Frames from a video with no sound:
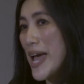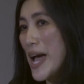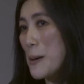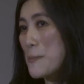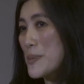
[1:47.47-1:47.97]

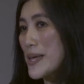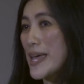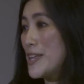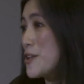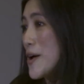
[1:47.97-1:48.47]
am,
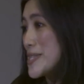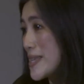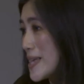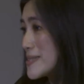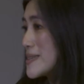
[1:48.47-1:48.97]
you know,
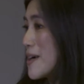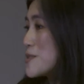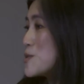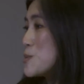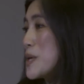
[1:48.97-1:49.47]
as
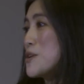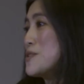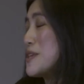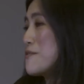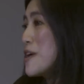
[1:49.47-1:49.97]
other speakers